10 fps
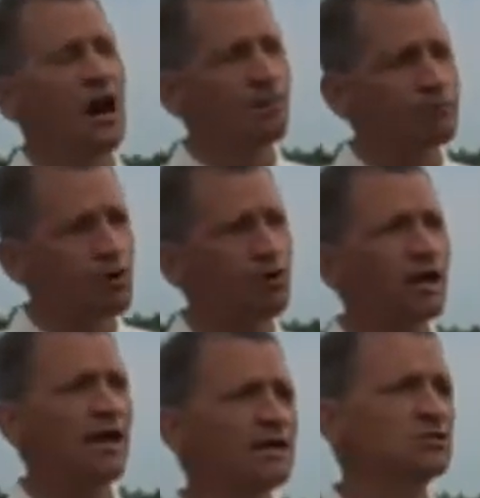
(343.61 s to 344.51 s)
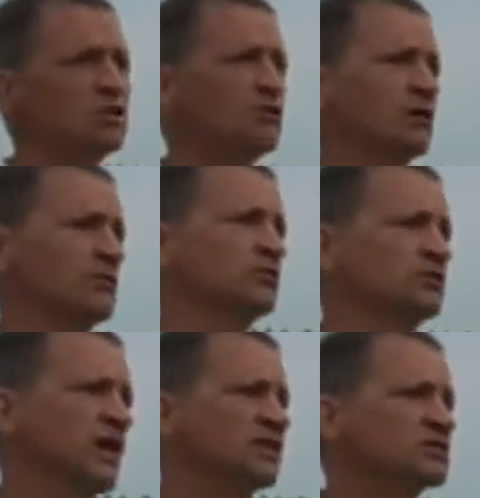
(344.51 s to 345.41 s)
a Proline Endura
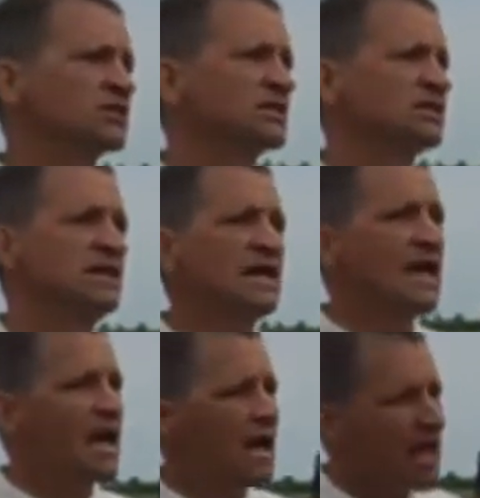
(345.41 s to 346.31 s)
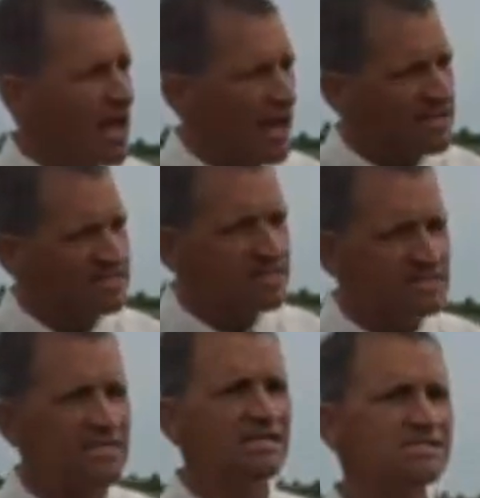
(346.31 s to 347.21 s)
rotation has
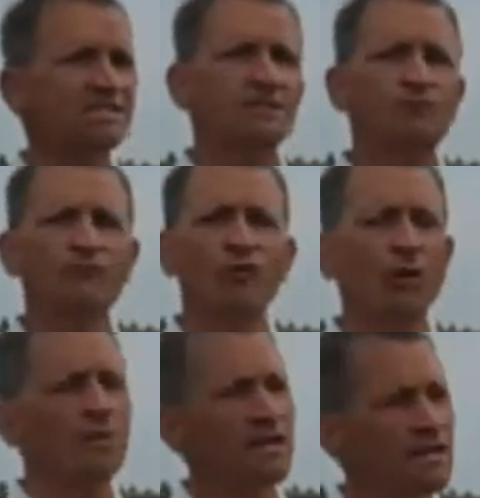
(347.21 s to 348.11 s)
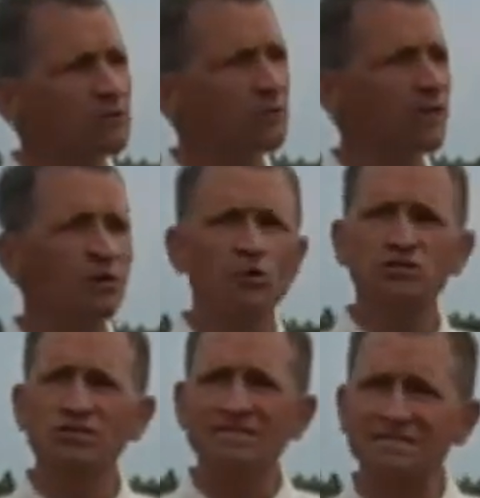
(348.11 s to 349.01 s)
consistently performed equally or
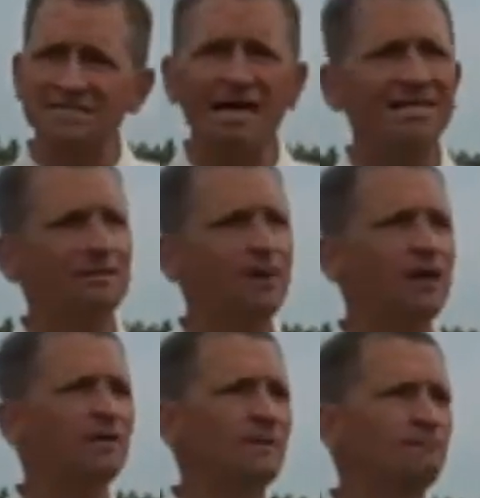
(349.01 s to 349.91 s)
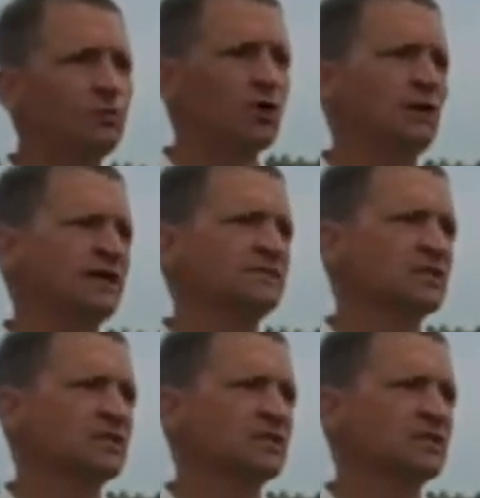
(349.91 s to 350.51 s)
just slightly better than Proline